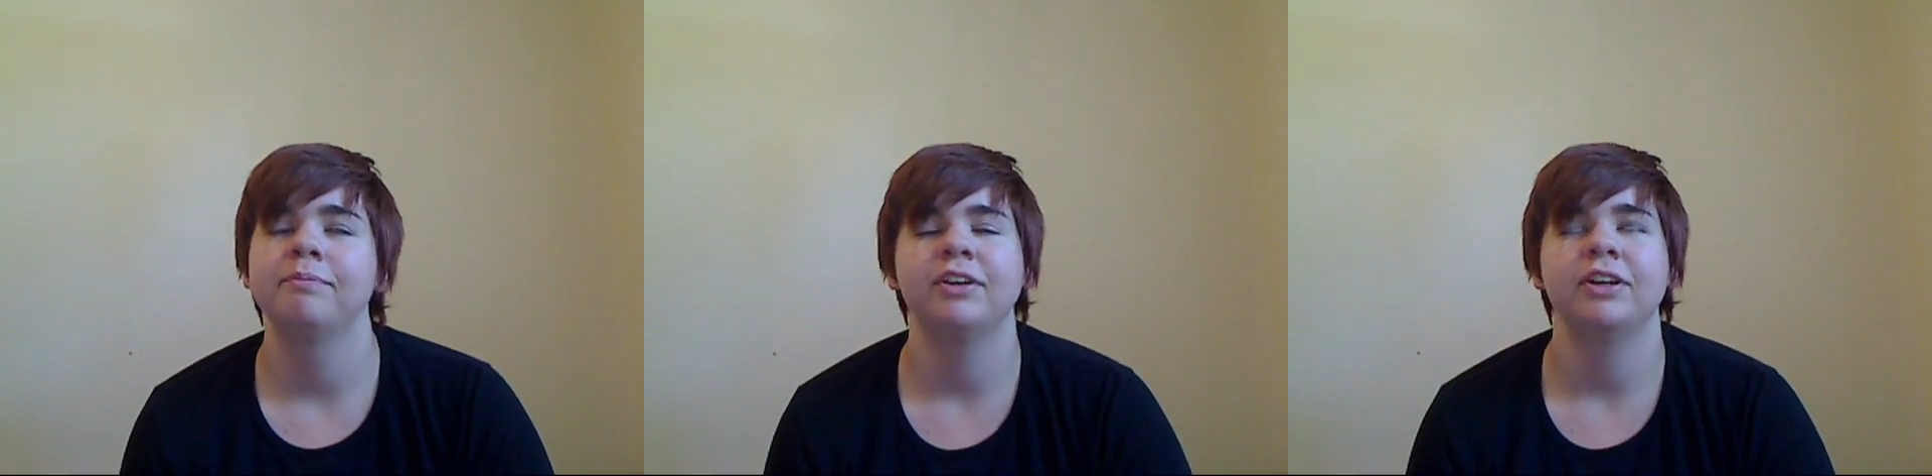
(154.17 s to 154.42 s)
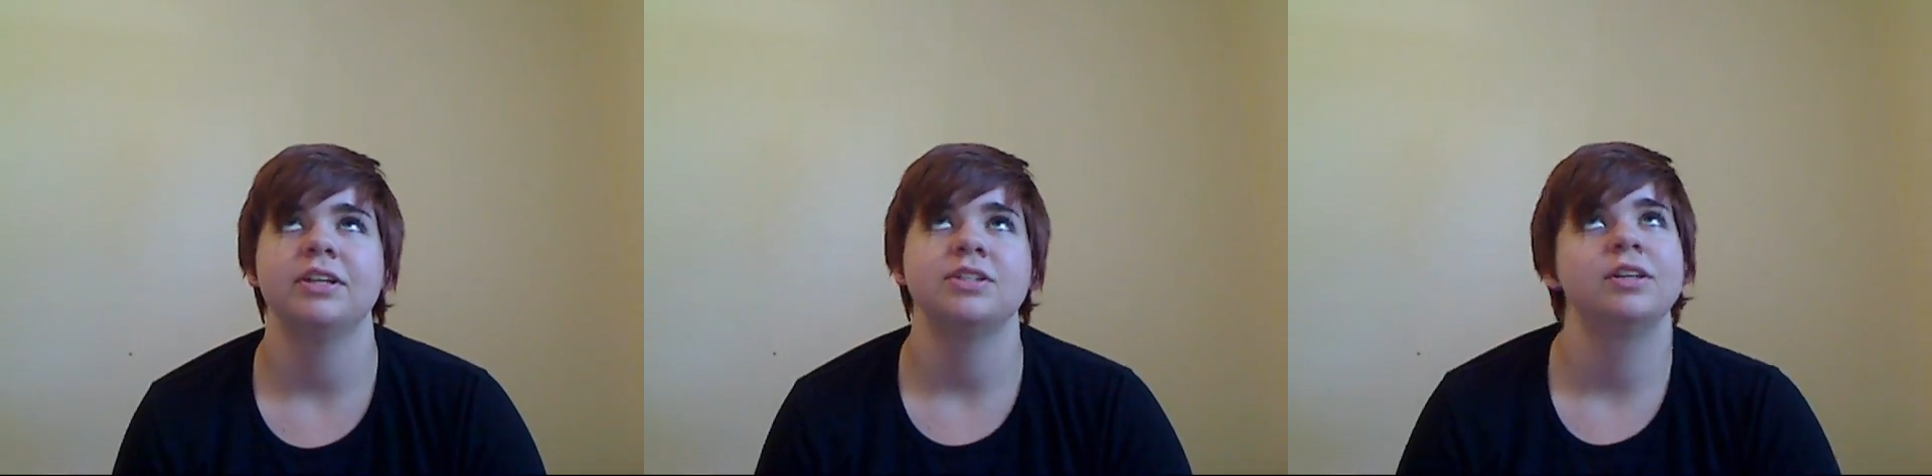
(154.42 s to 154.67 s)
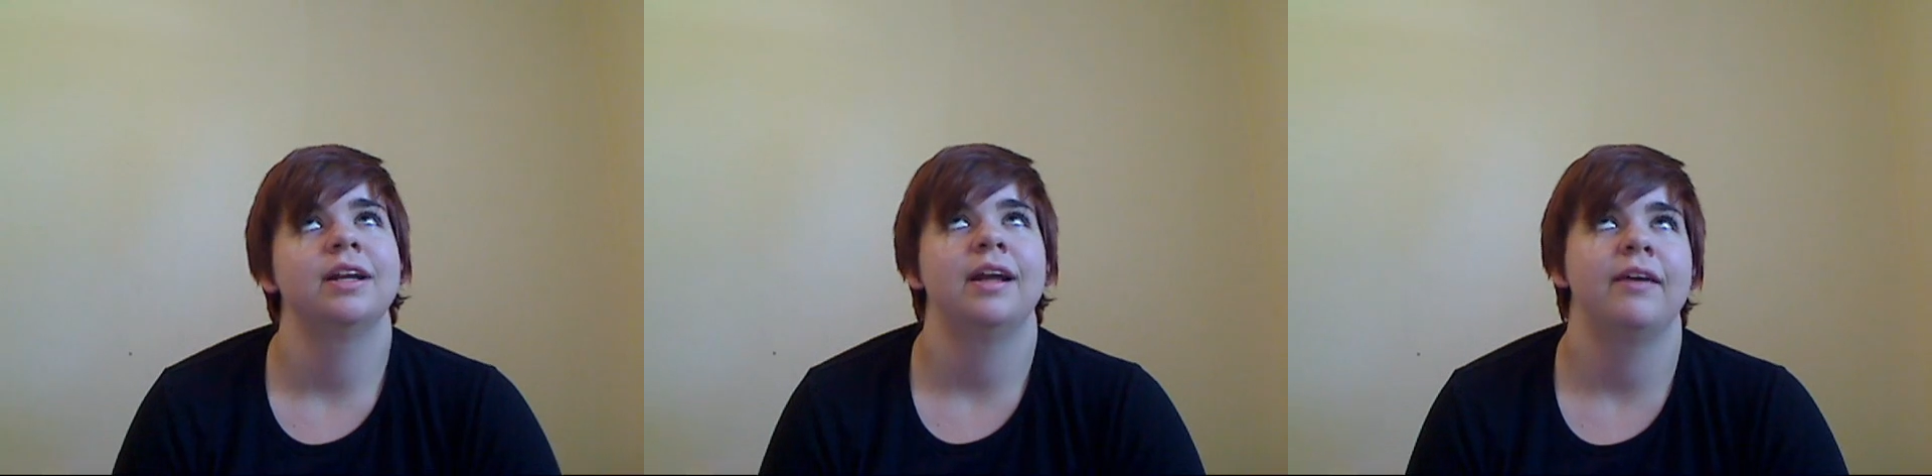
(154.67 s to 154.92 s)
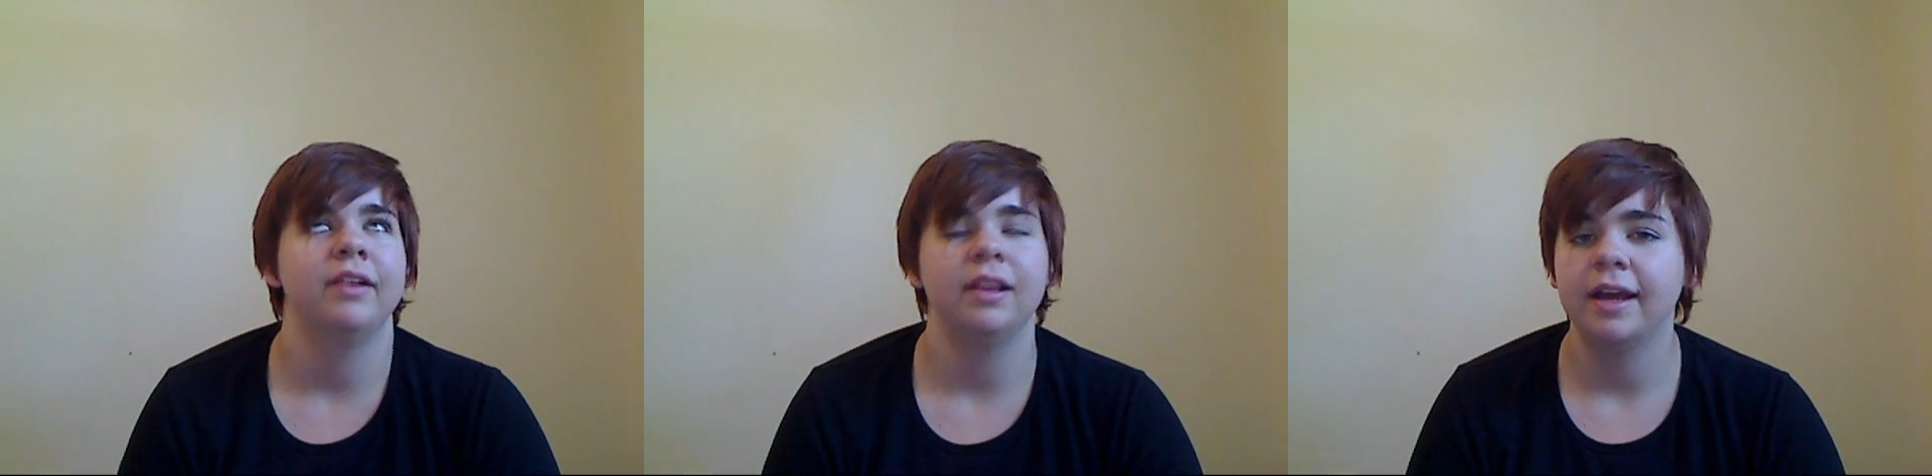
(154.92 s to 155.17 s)
fairly certain that
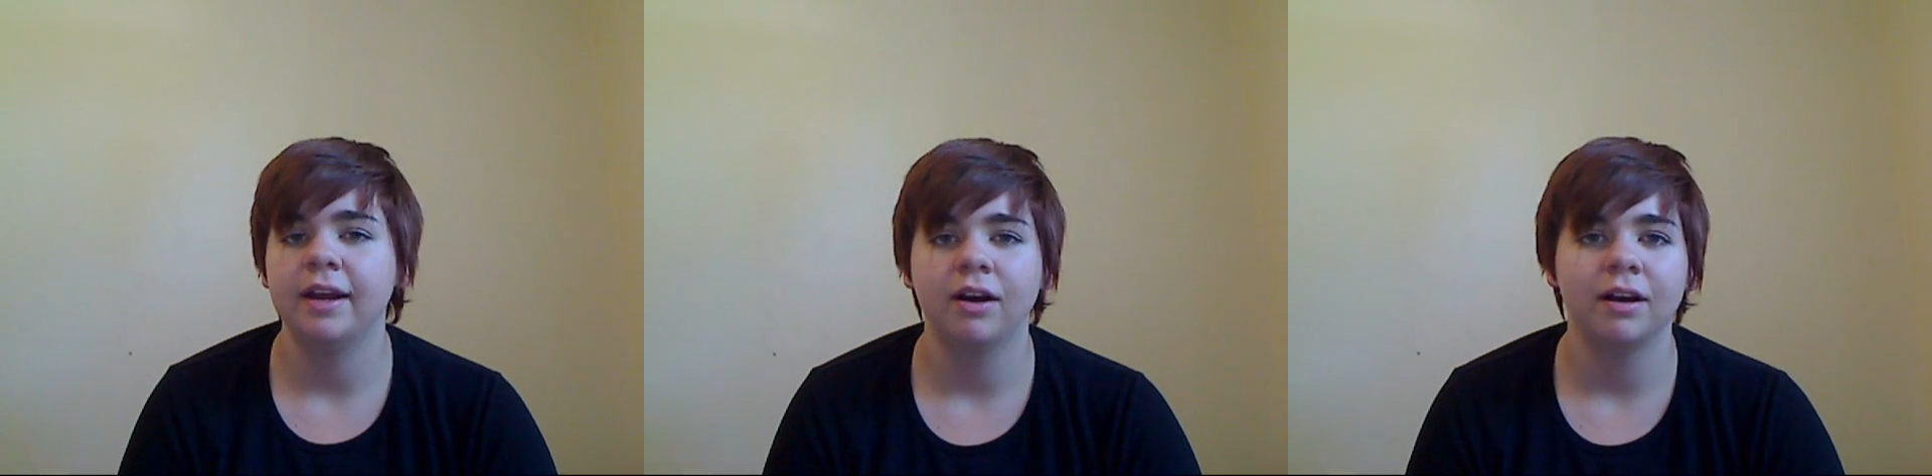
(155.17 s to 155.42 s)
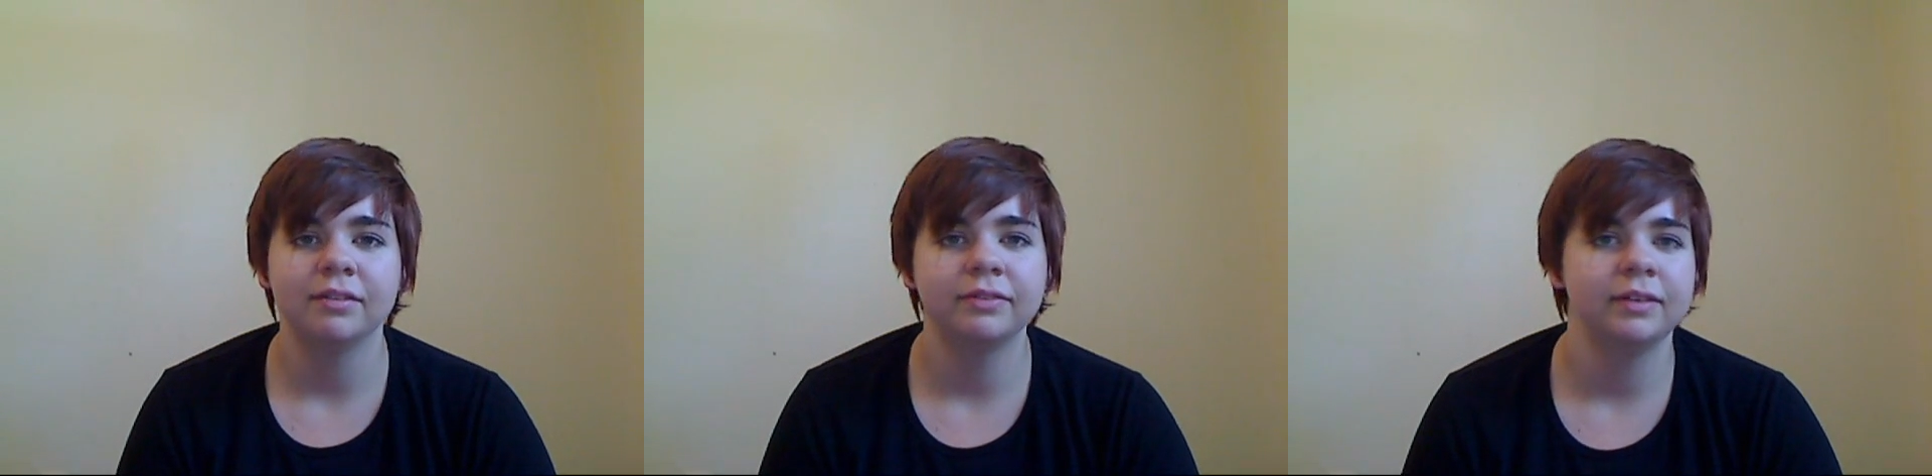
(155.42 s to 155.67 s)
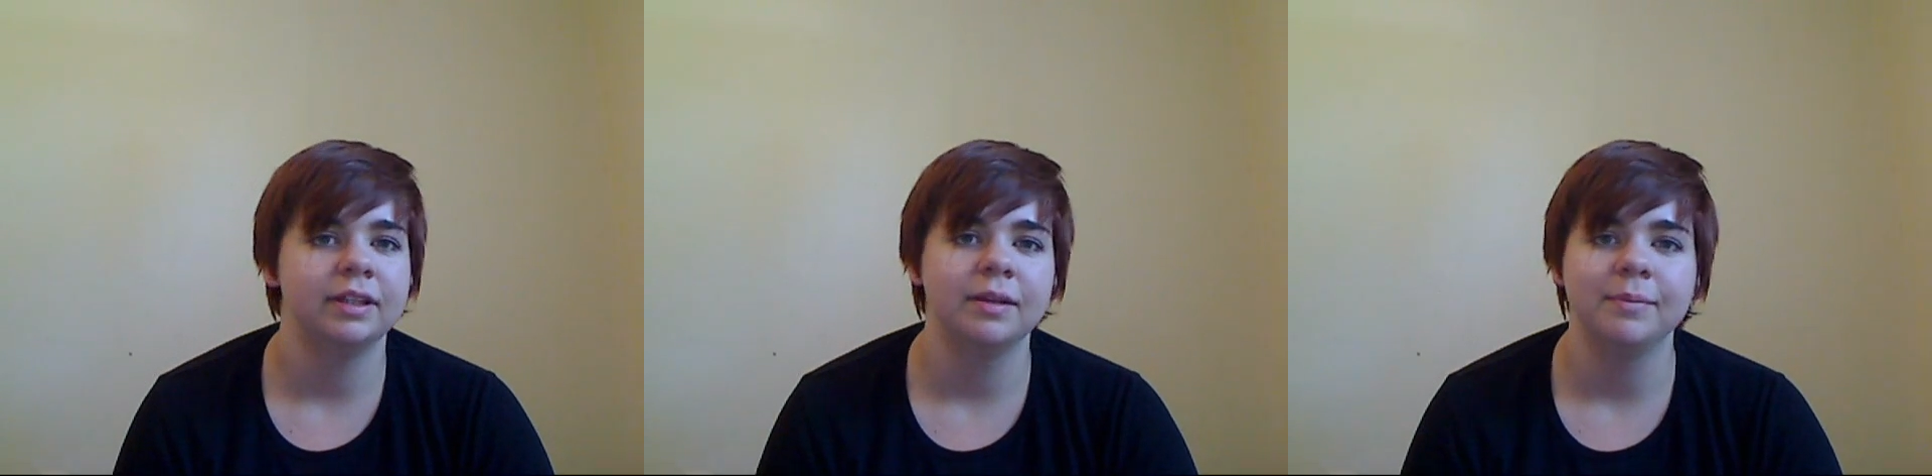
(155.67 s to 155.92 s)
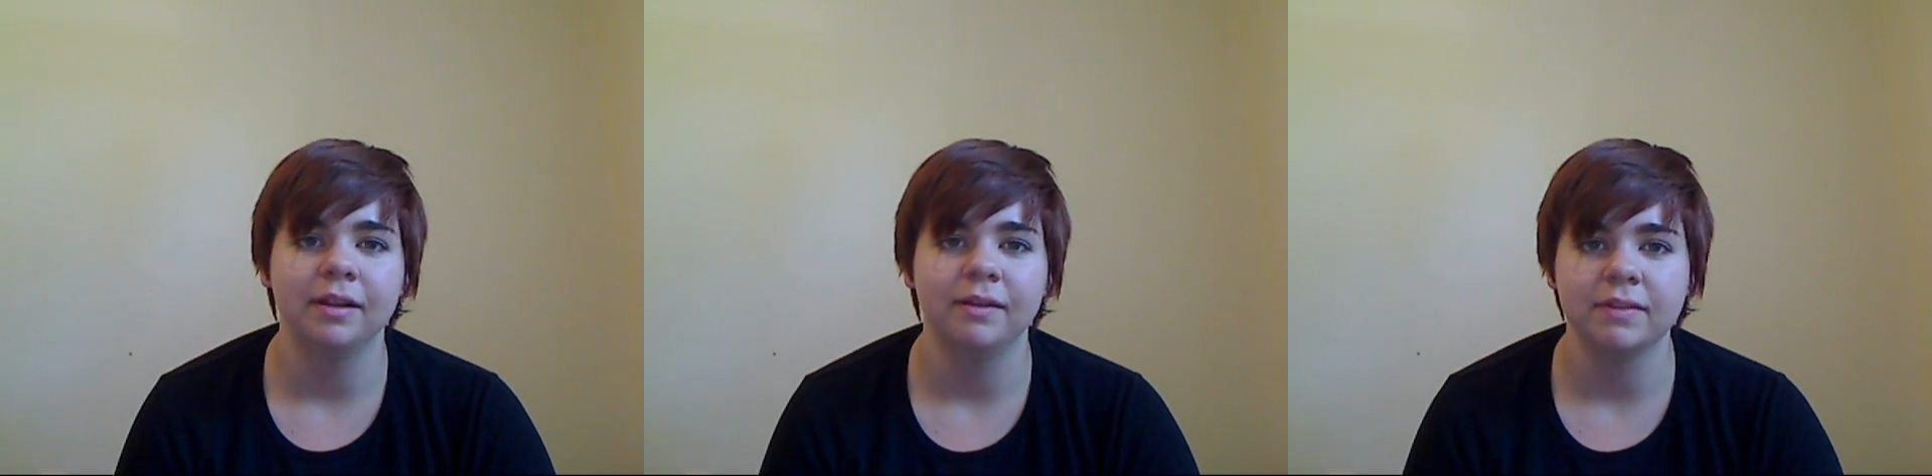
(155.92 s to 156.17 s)
I have a line off in
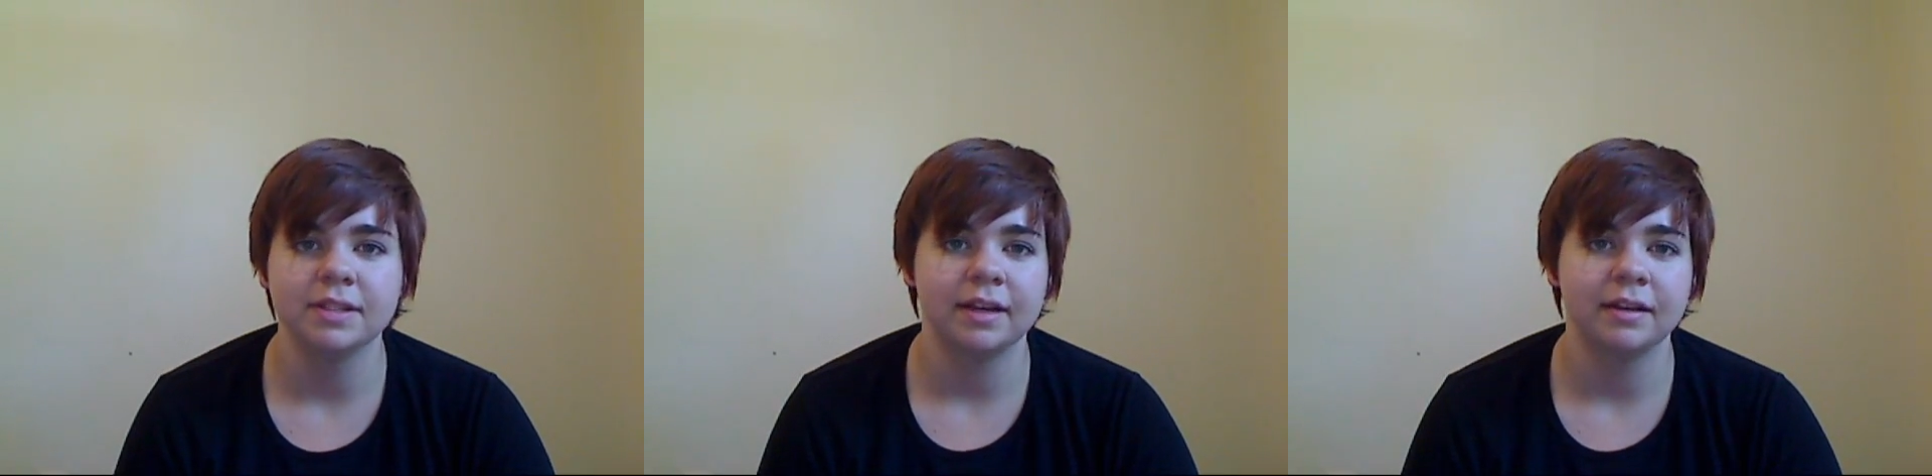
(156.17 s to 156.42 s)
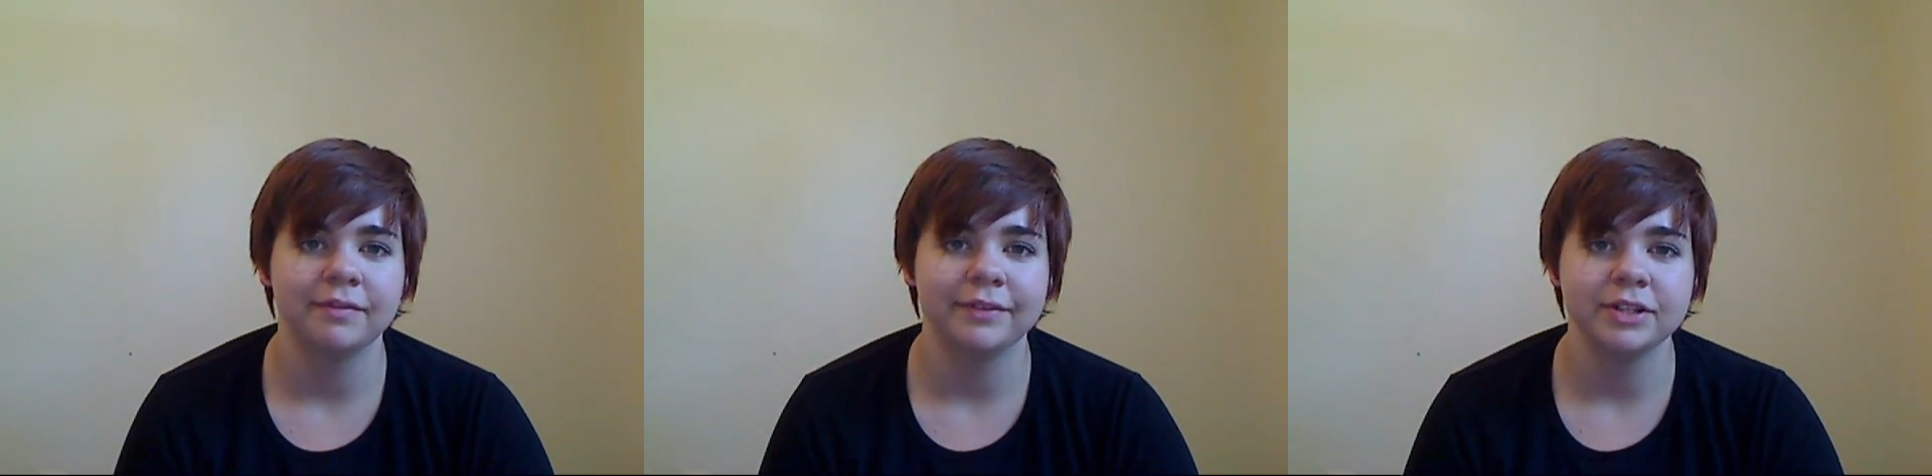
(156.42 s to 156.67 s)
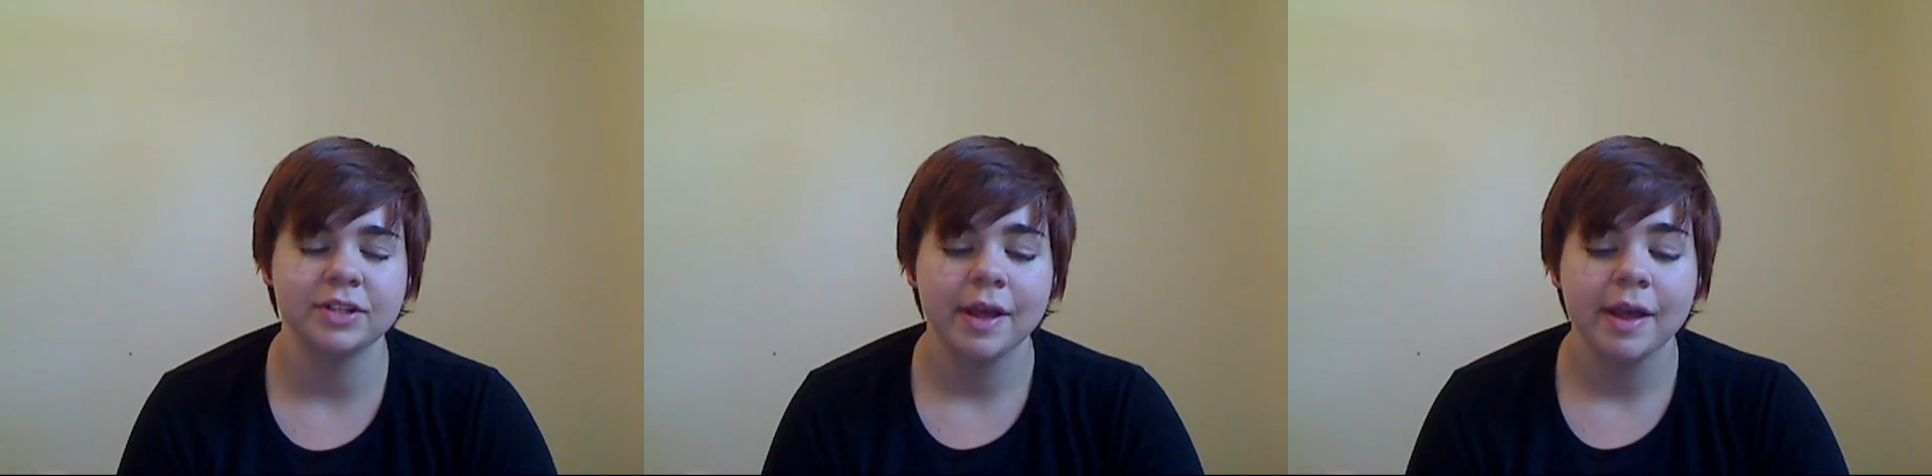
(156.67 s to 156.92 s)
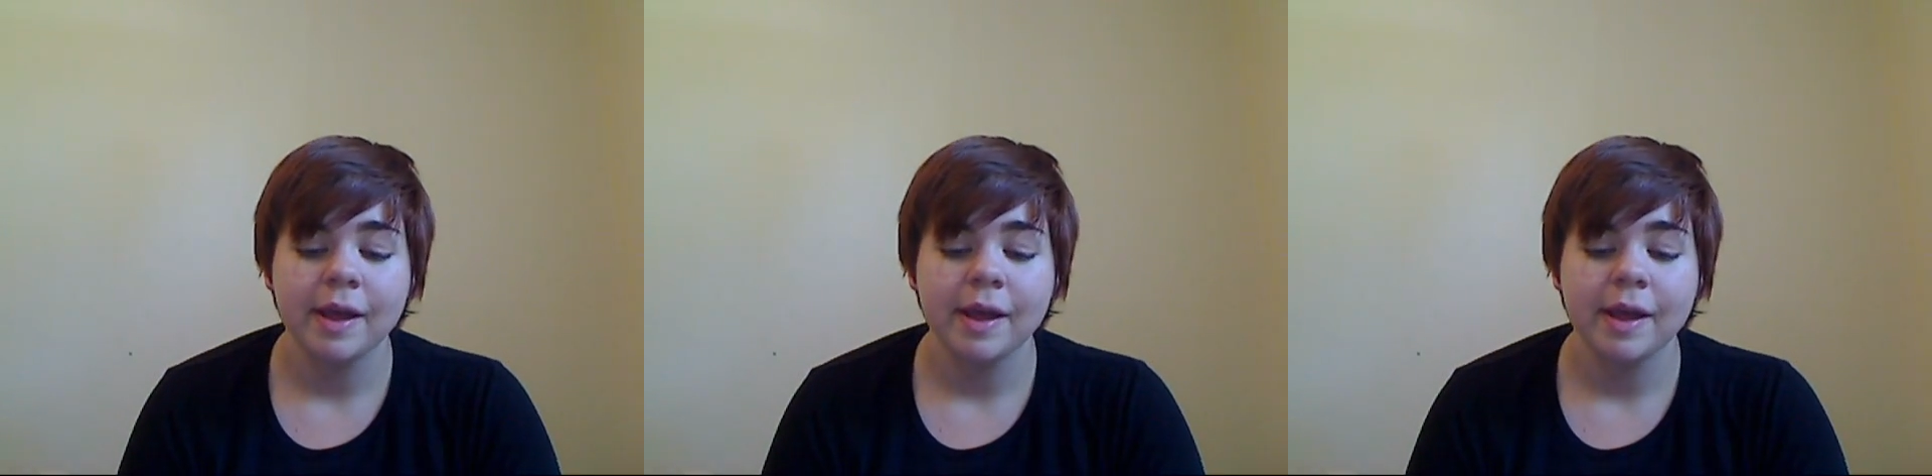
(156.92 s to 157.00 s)
the middle of the second verse.